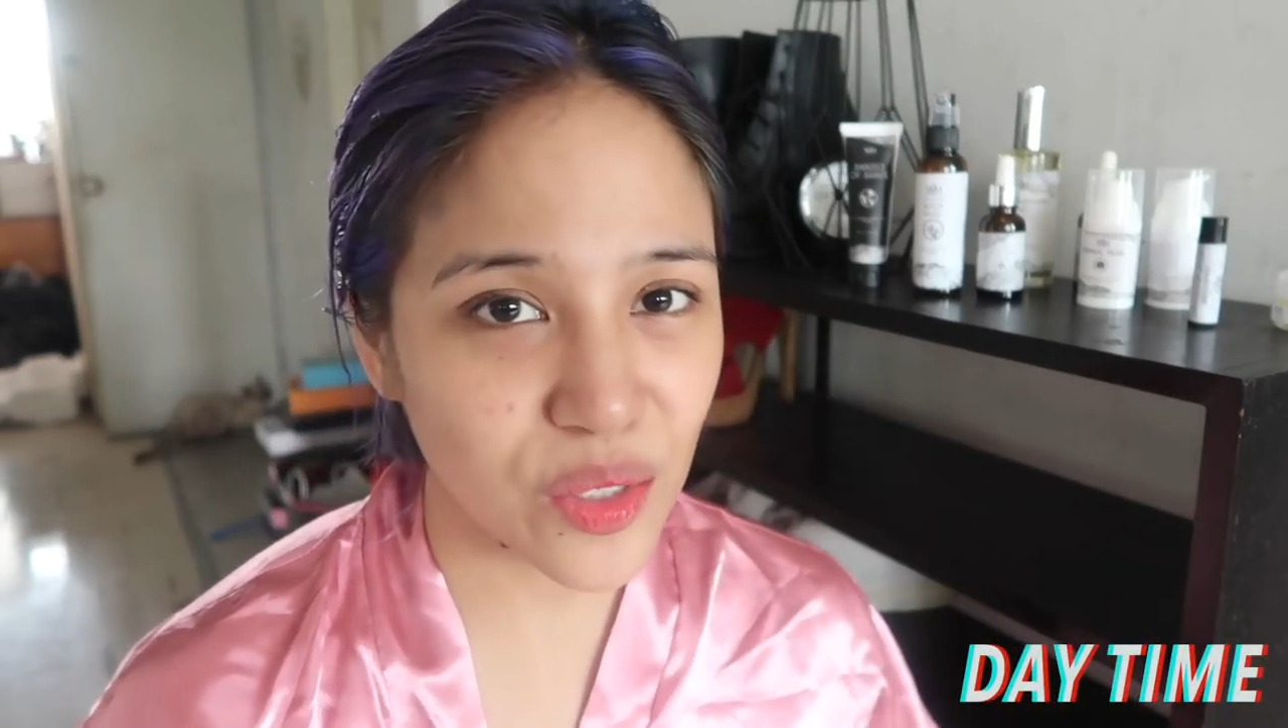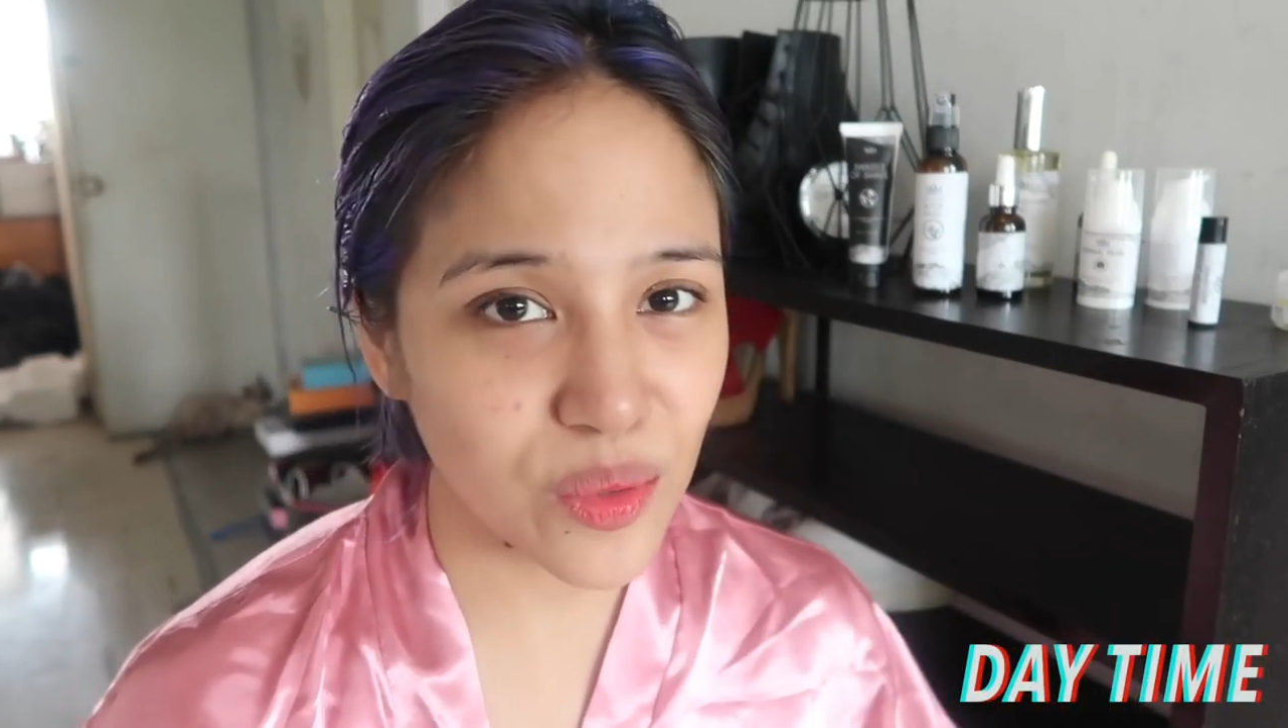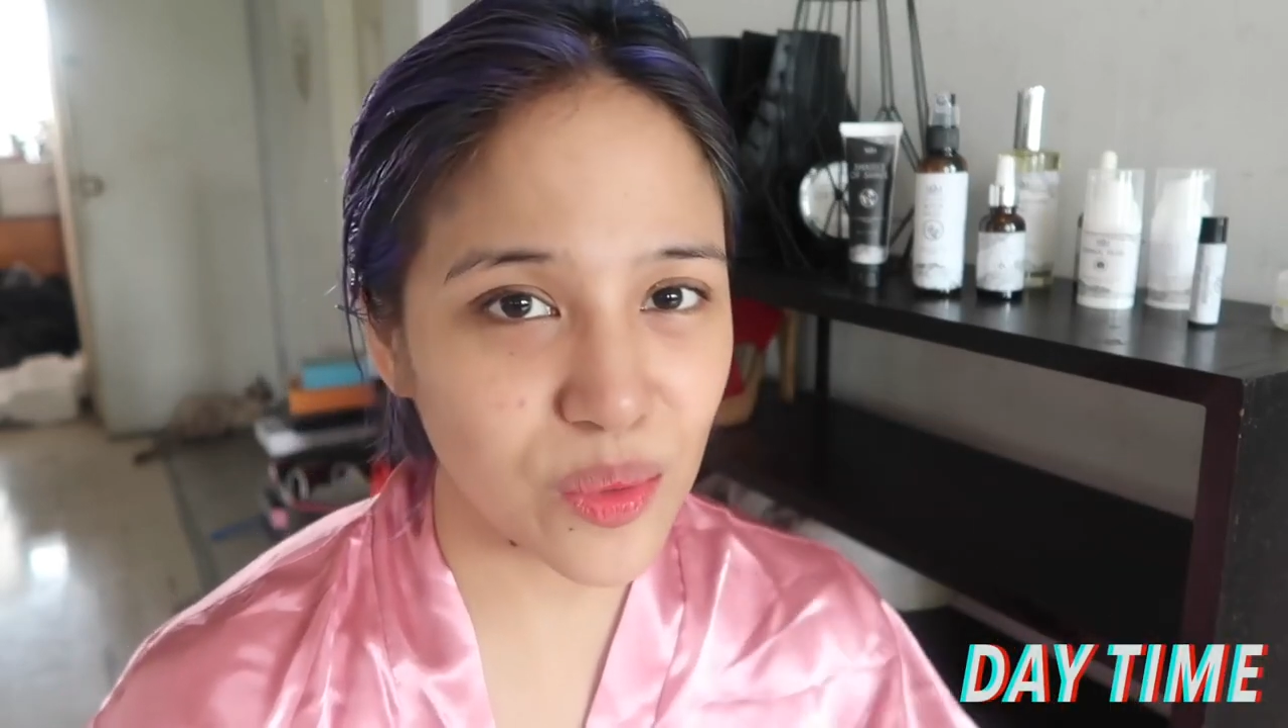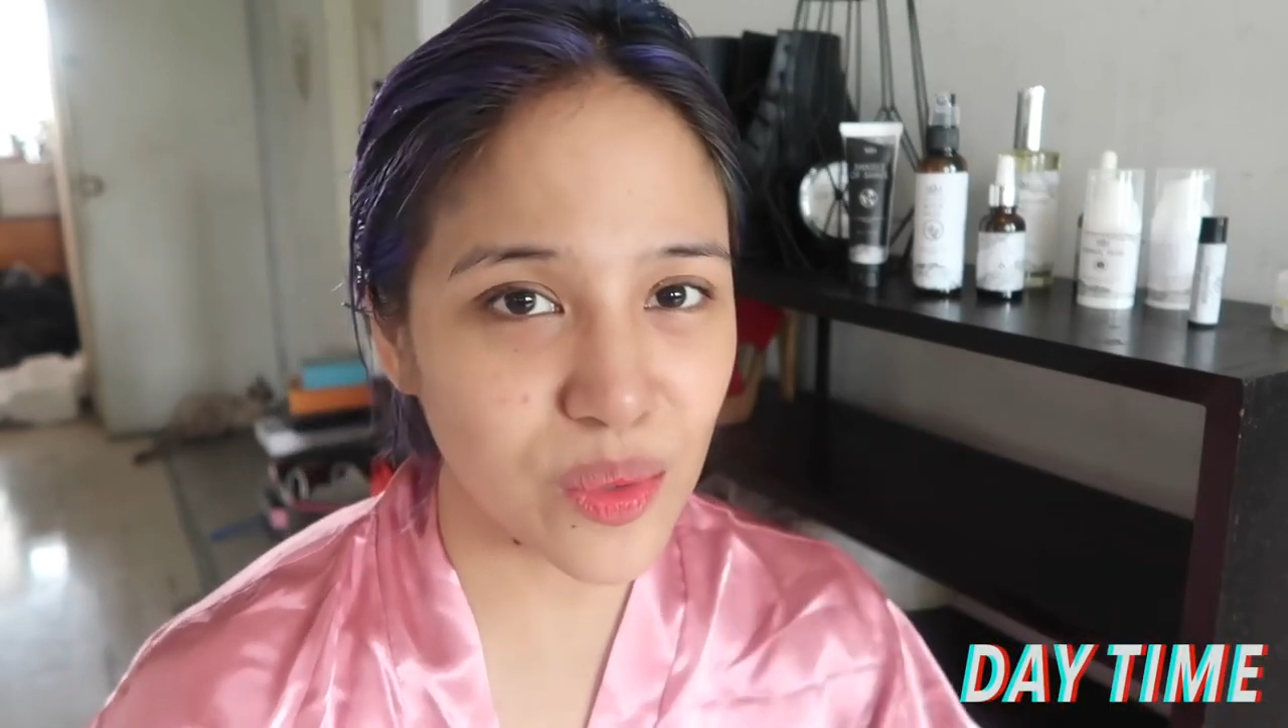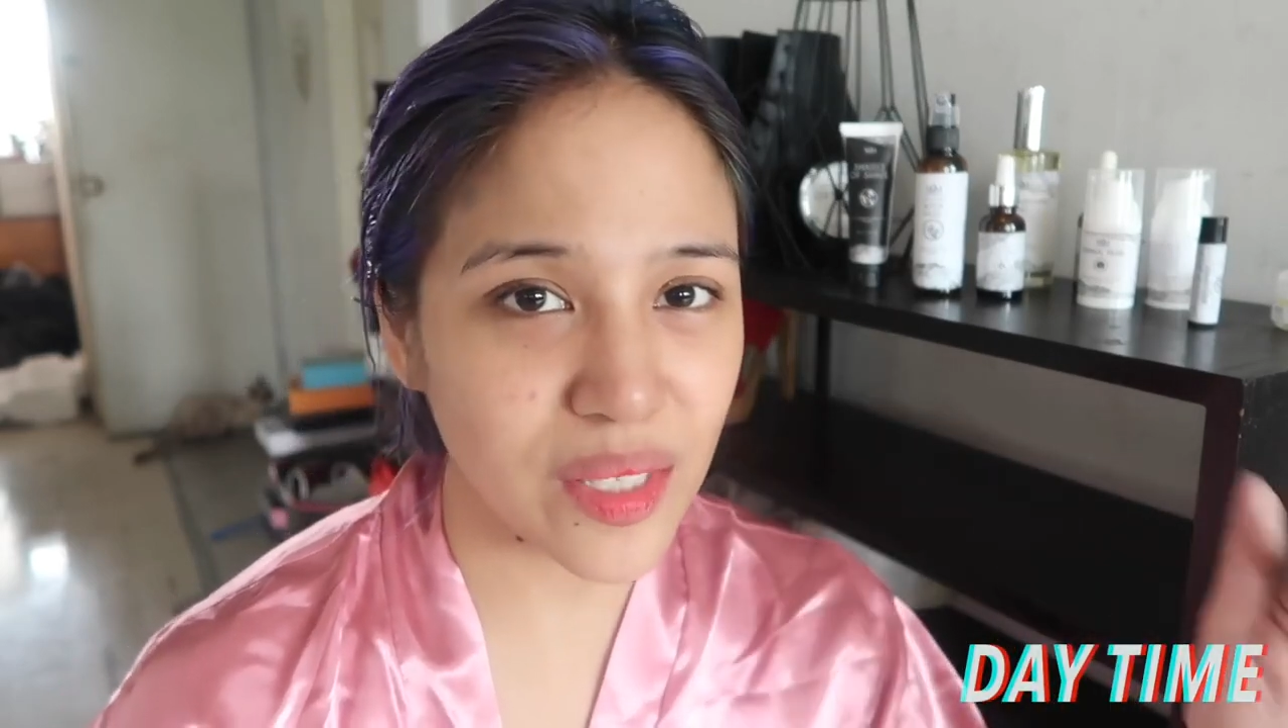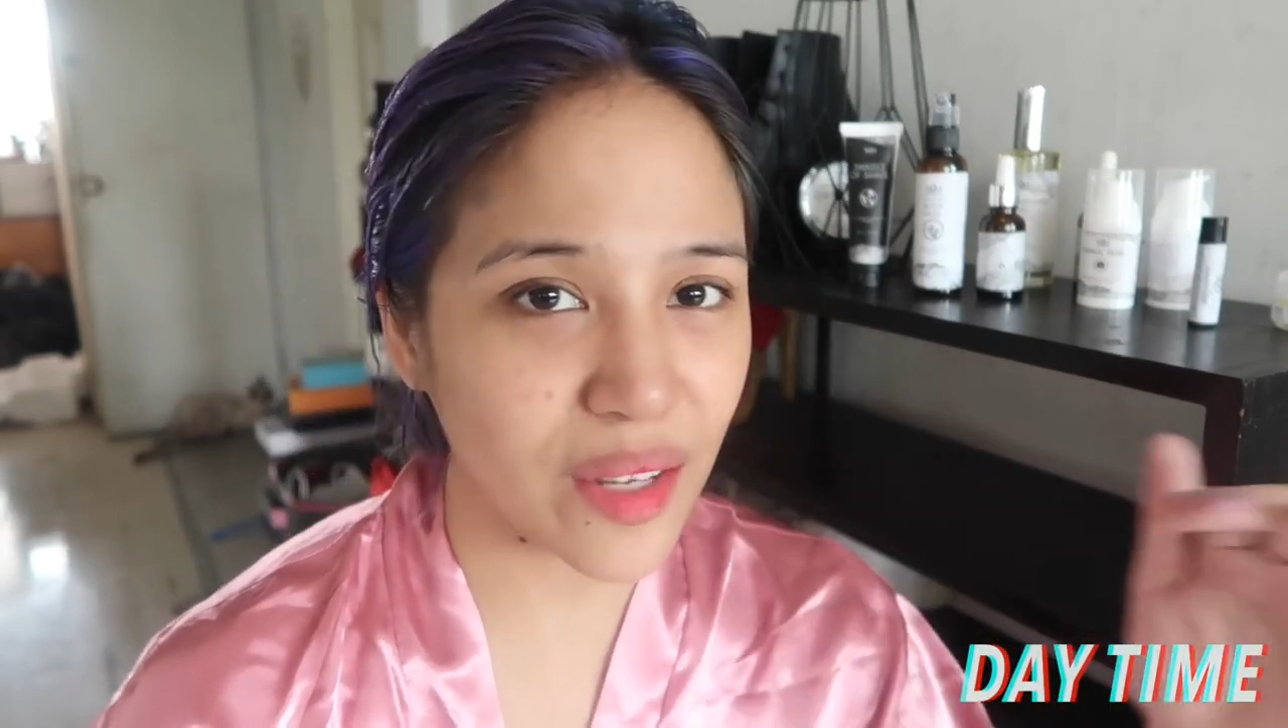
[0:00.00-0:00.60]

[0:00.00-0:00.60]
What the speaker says: use